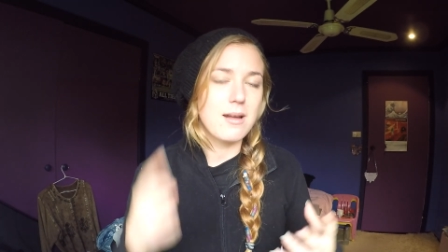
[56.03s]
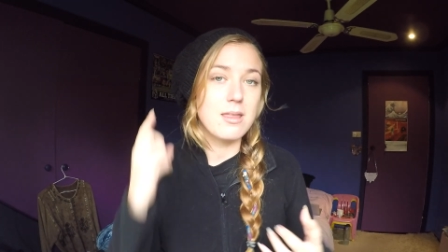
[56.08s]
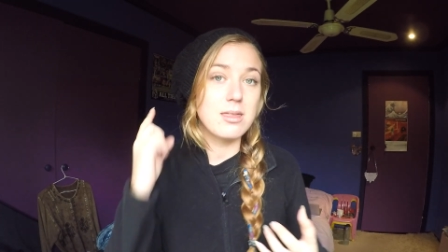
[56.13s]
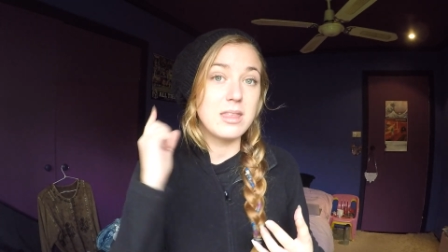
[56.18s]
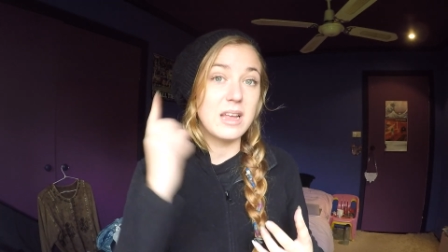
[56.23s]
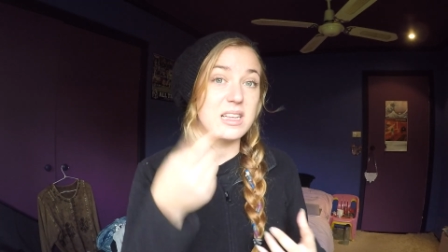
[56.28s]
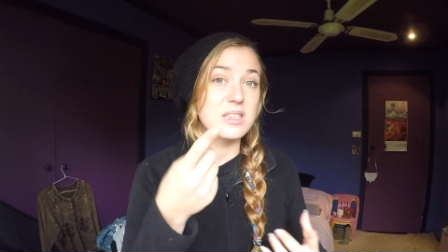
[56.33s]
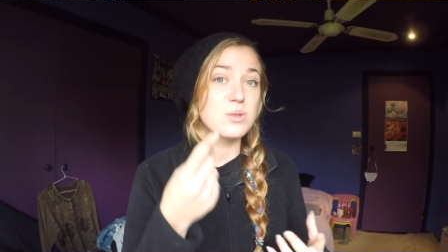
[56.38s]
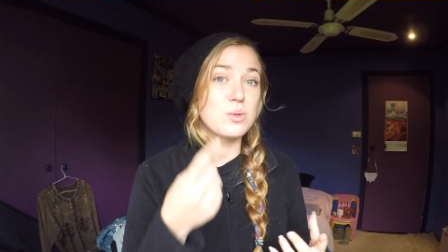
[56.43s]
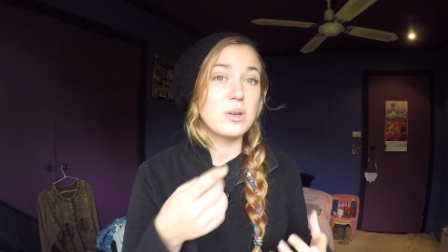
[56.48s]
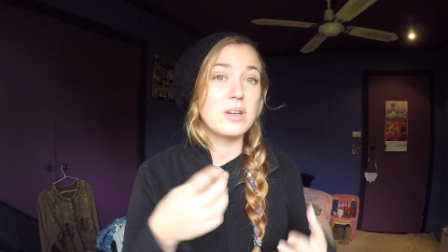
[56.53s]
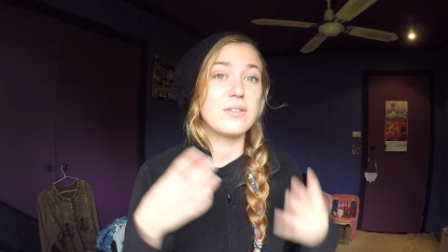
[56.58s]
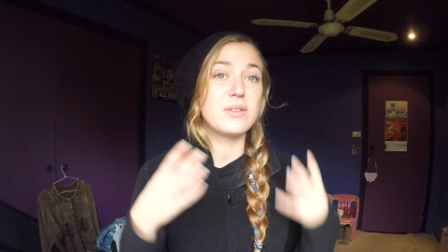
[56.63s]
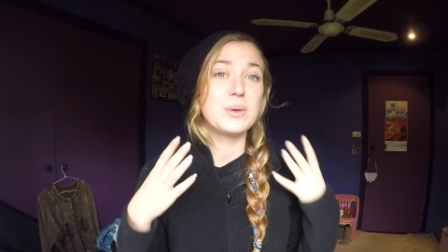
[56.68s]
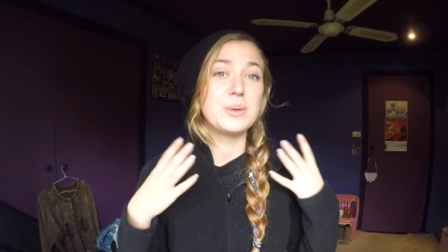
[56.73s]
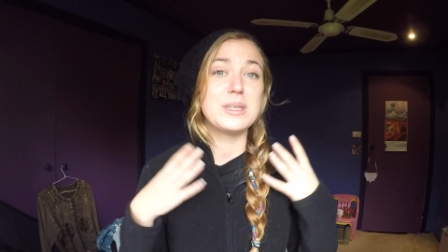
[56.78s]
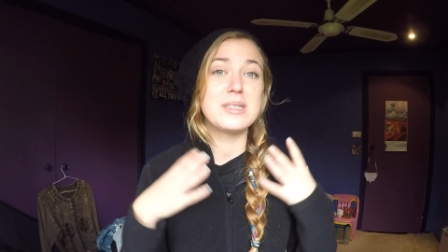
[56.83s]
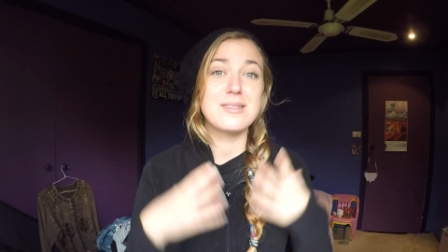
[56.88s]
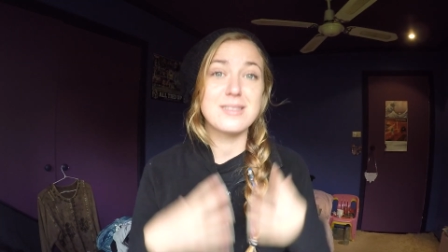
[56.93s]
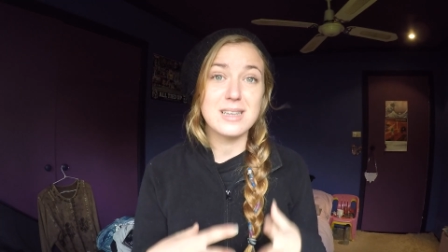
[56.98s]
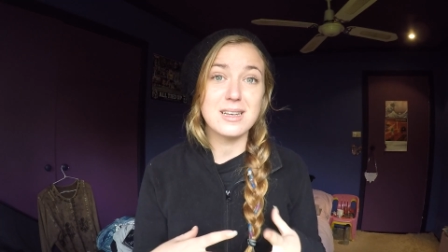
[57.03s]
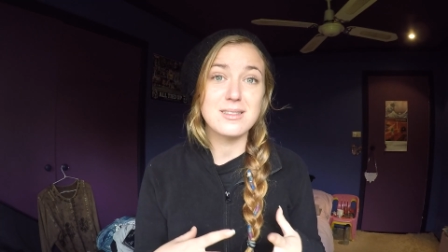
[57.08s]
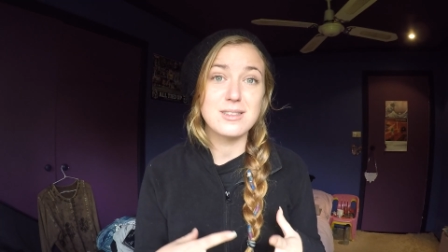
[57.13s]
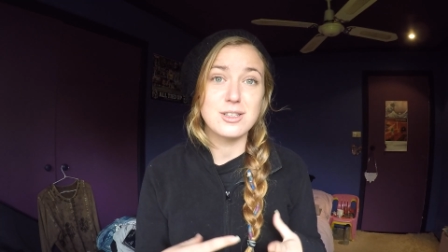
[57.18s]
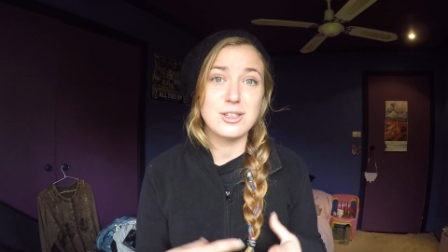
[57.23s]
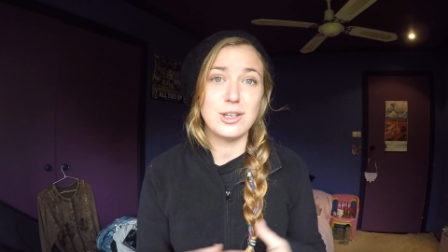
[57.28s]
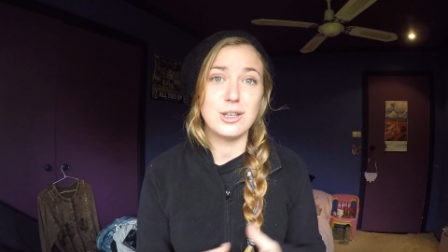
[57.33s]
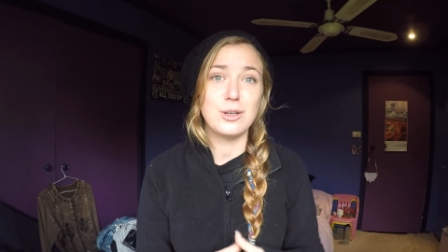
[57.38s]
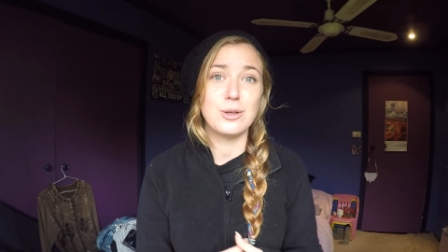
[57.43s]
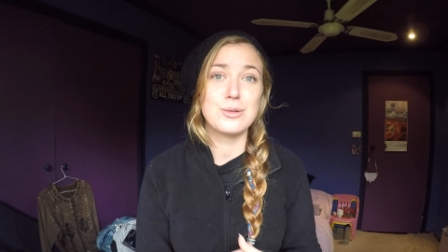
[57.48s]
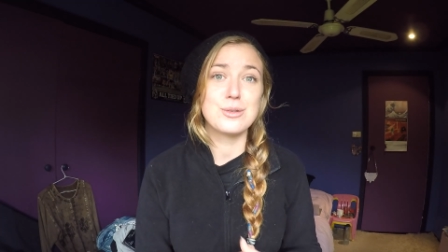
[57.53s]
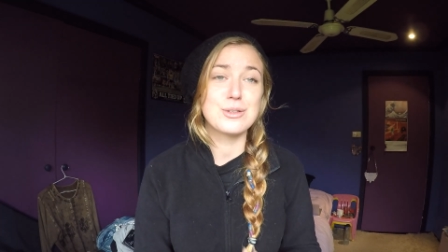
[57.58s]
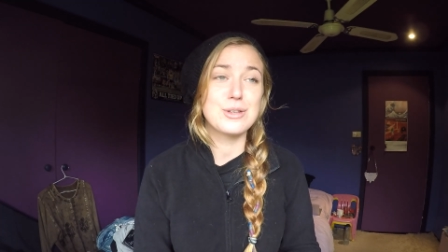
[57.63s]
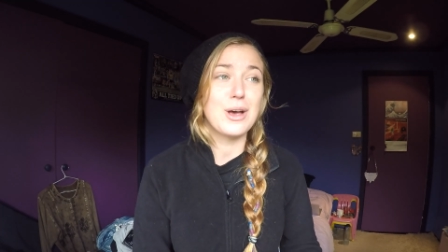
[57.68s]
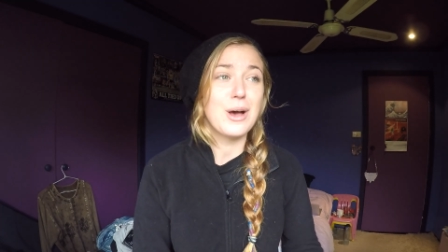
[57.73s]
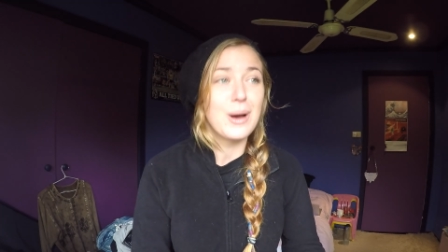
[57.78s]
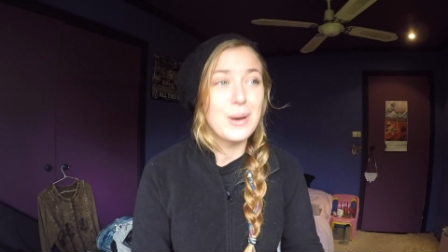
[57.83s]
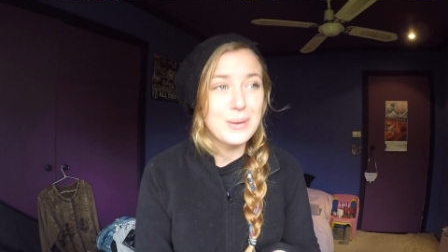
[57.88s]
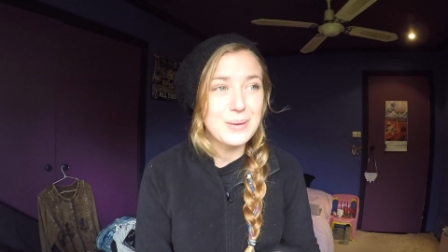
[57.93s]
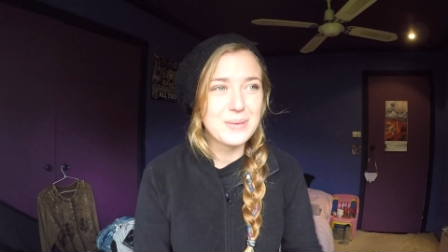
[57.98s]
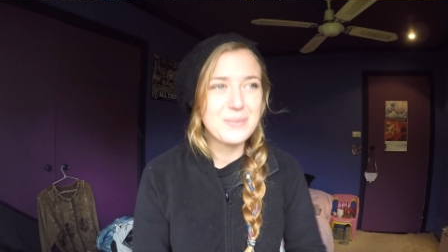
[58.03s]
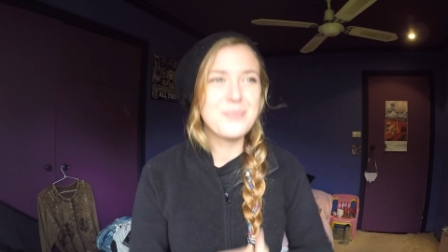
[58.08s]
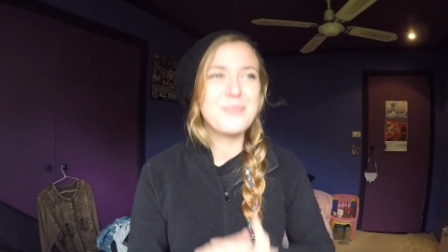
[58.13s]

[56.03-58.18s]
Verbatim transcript: and that's what I've always said to you. So,